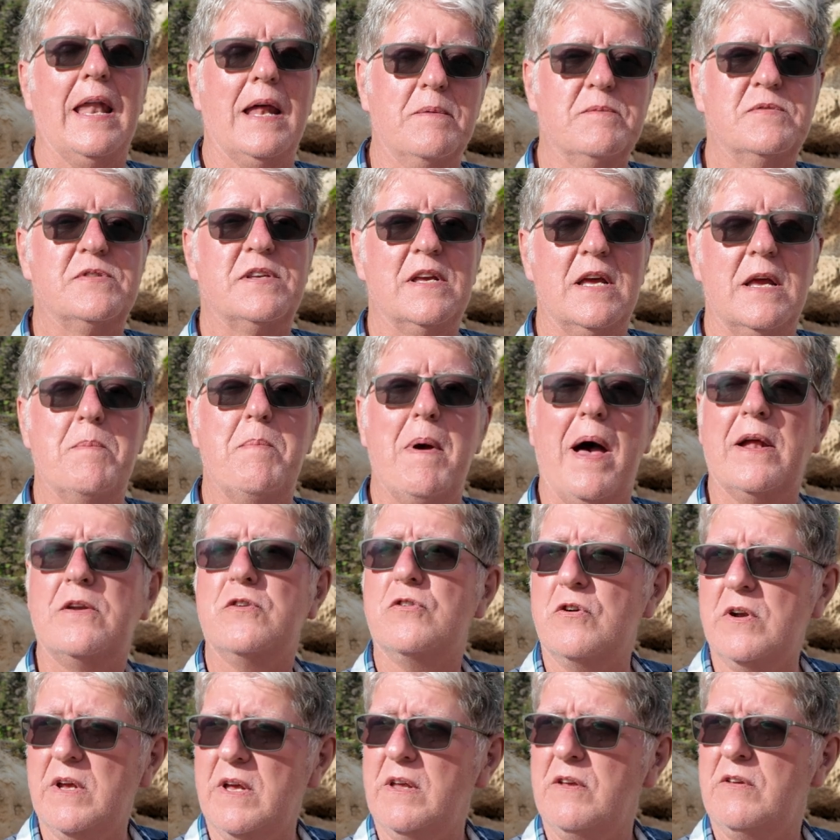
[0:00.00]
NMC
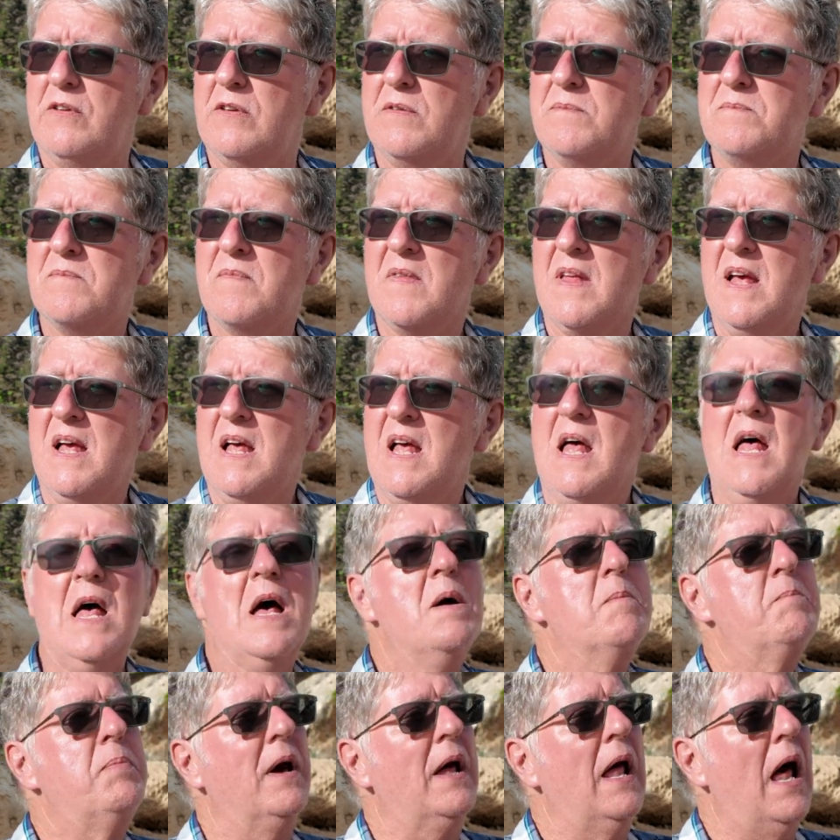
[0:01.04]
batteries.
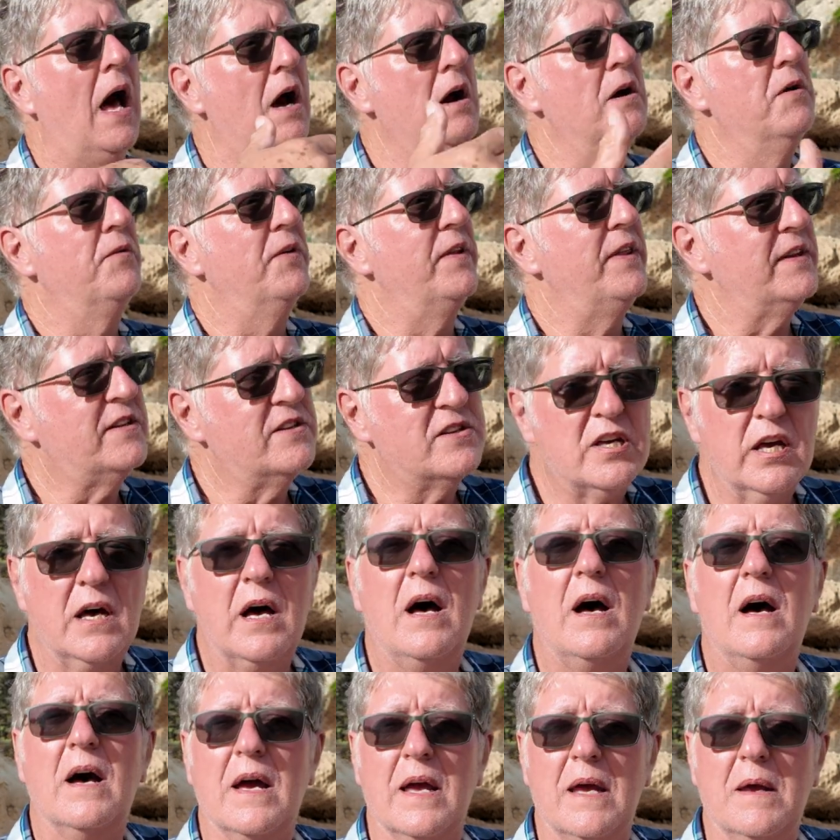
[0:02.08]
But over the
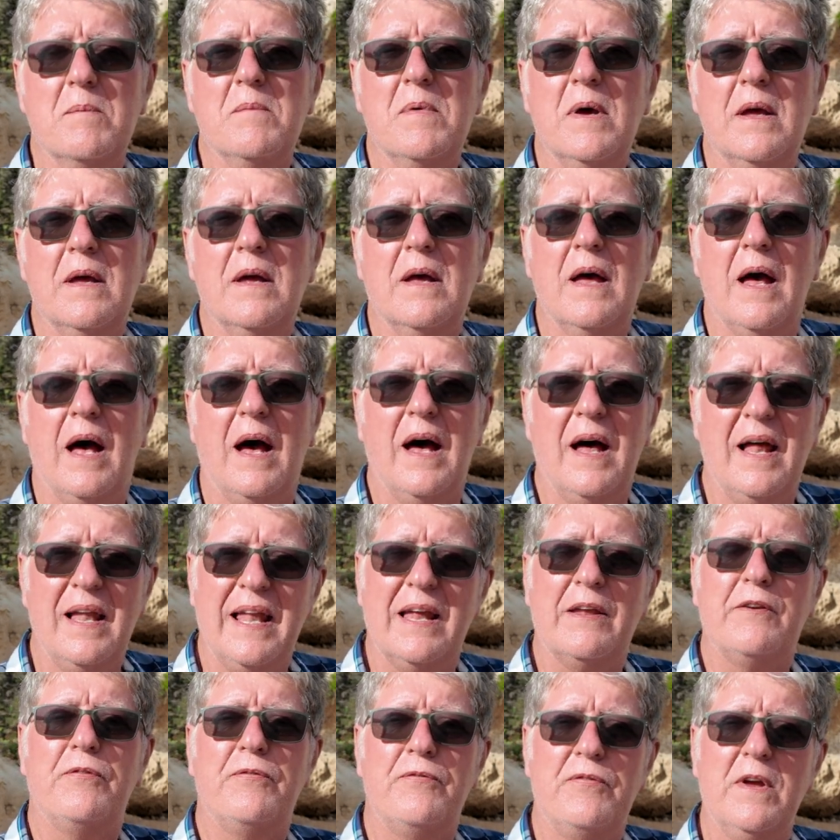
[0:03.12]
time, uh,
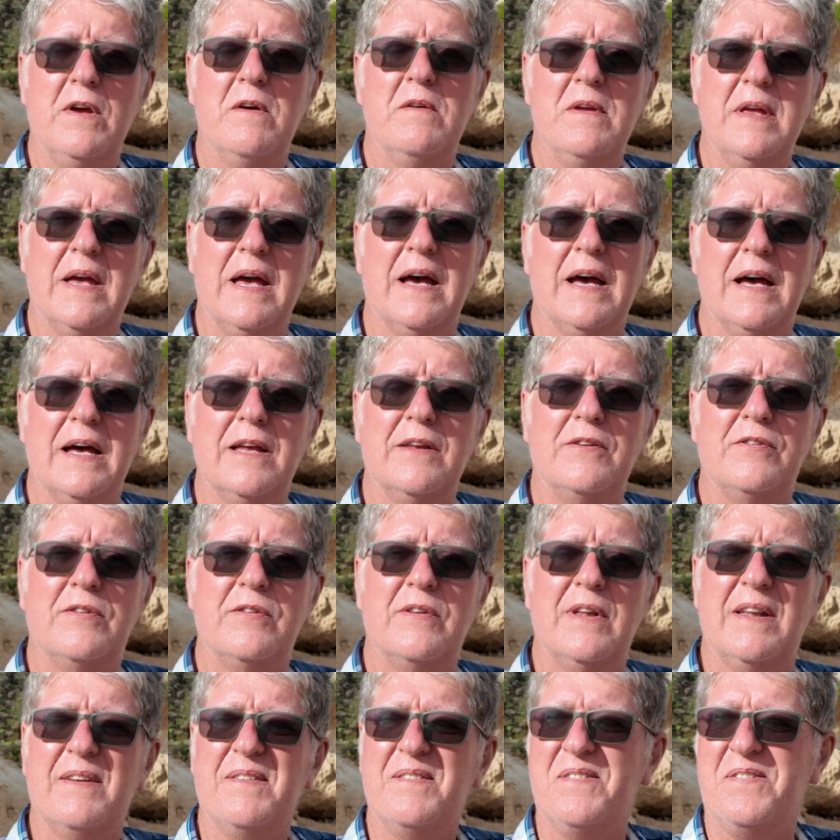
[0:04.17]
last few
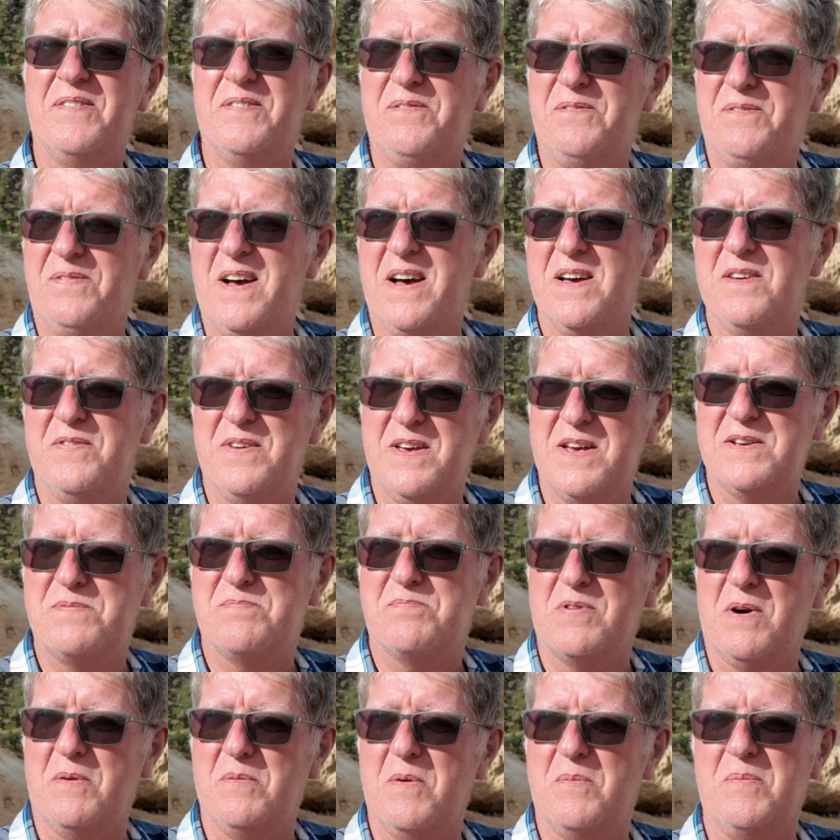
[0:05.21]
years, five years
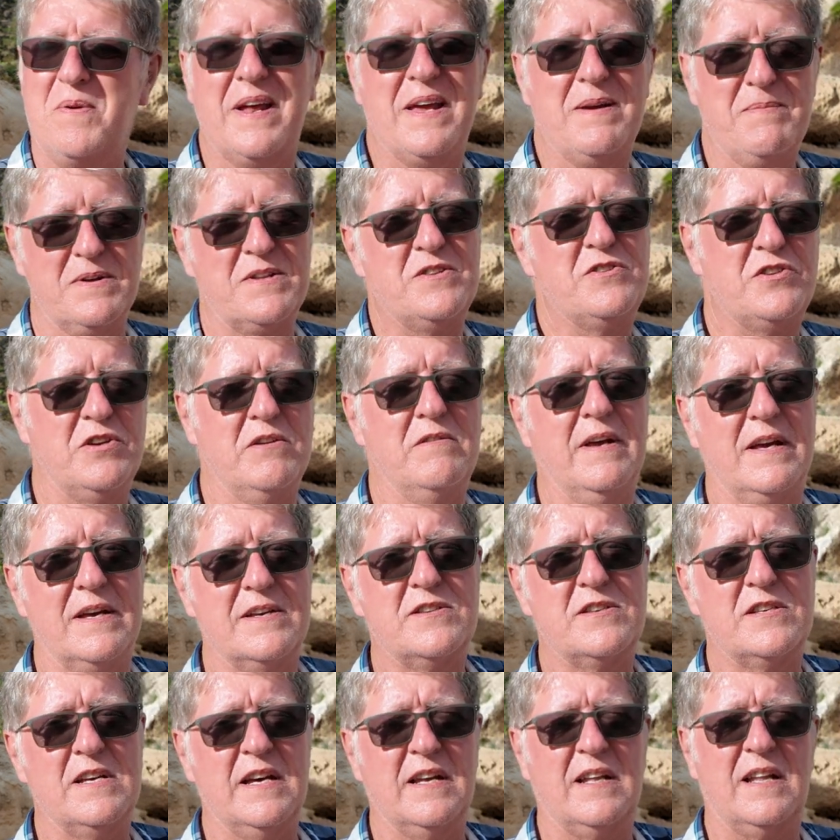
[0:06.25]
probably, but two
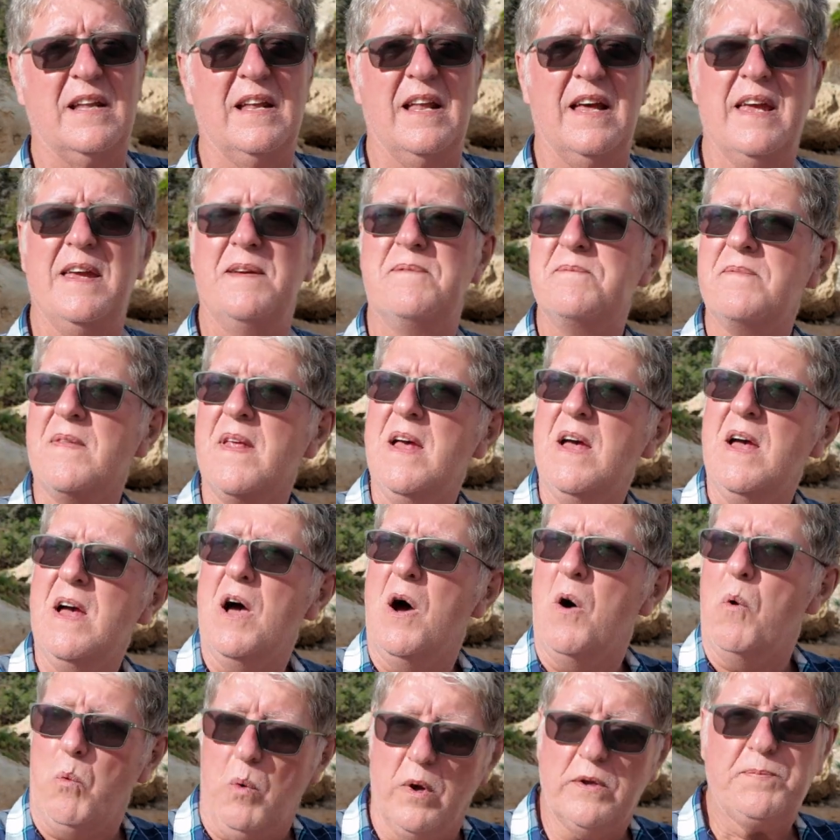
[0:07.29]
years certainly,
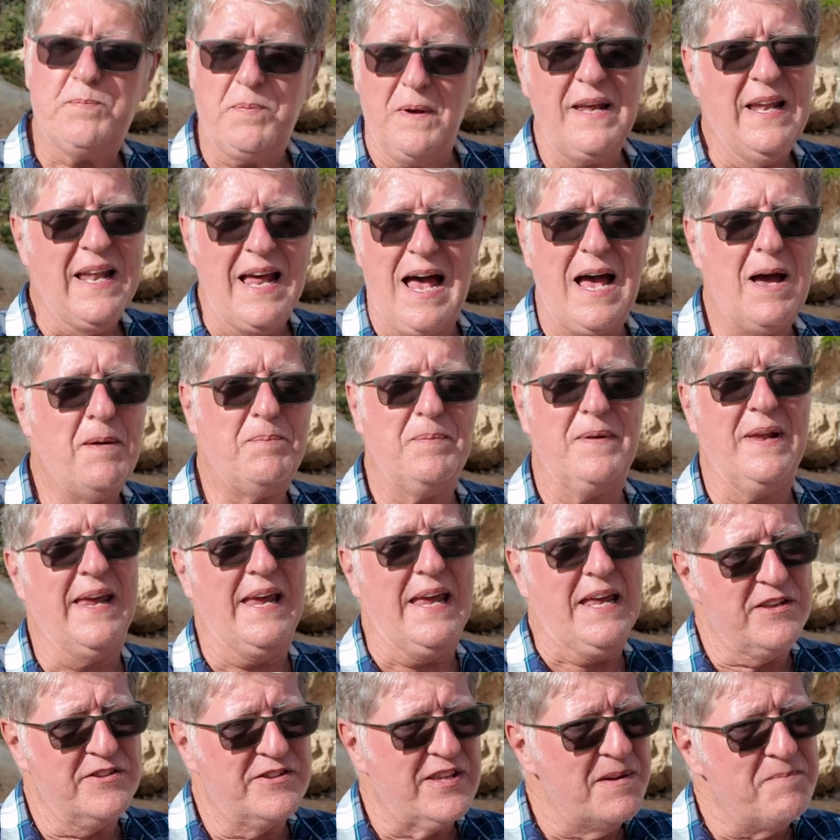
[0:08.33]
what's been
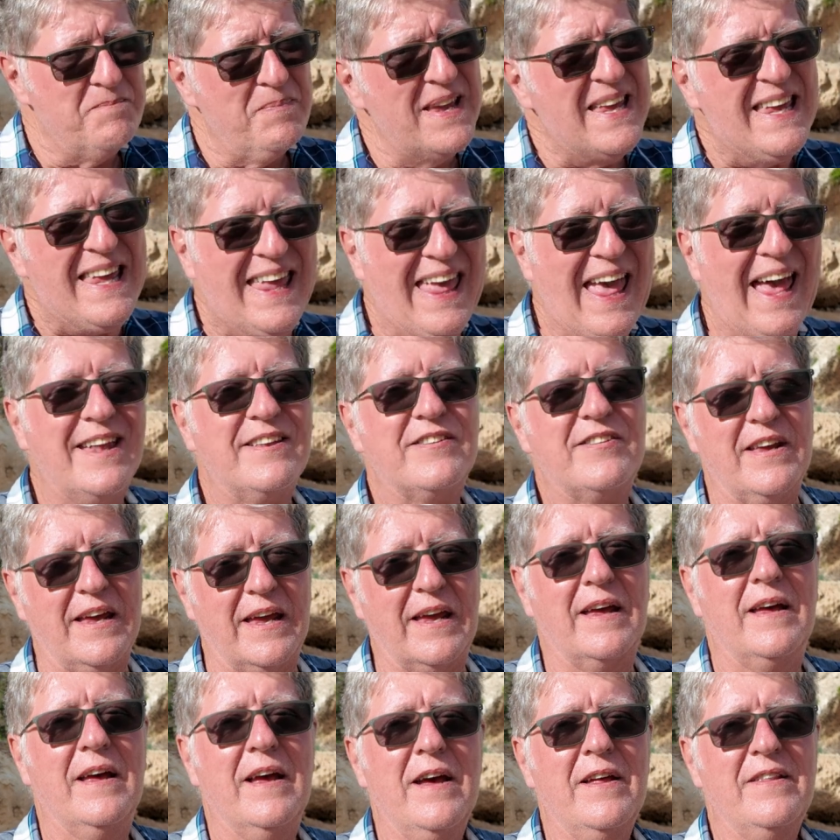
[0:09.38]
happening is they've been
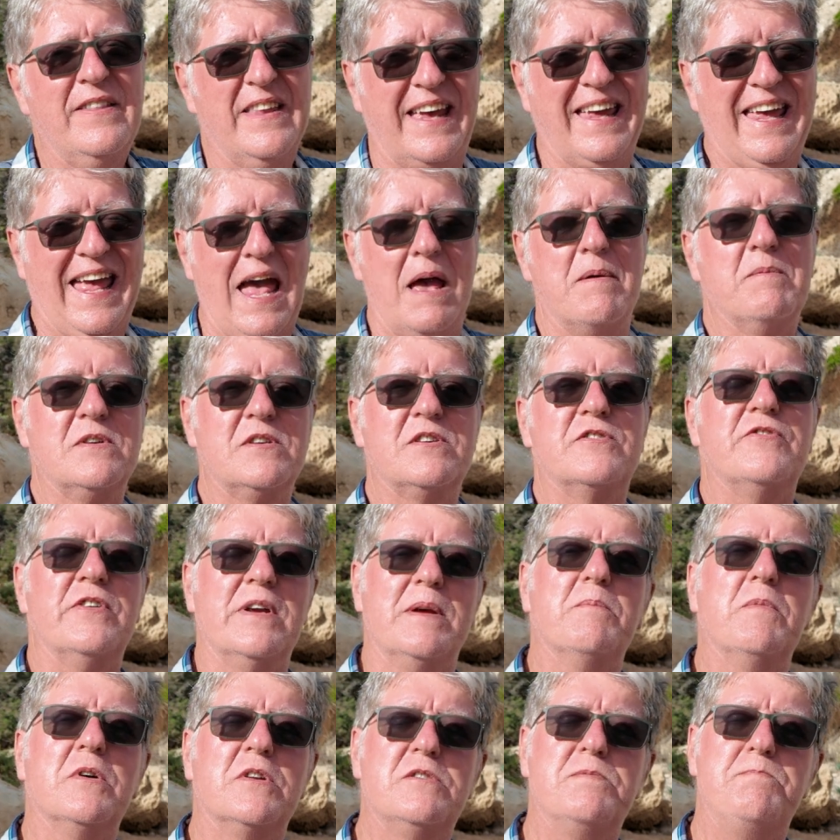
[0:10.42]
getting the
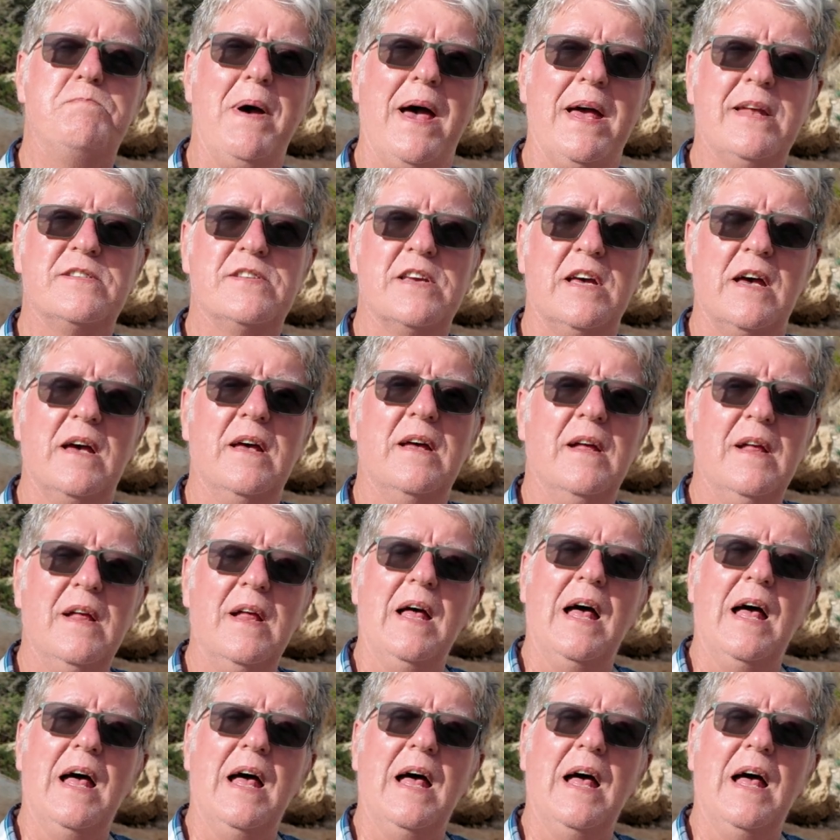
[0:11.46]
chemistry much better.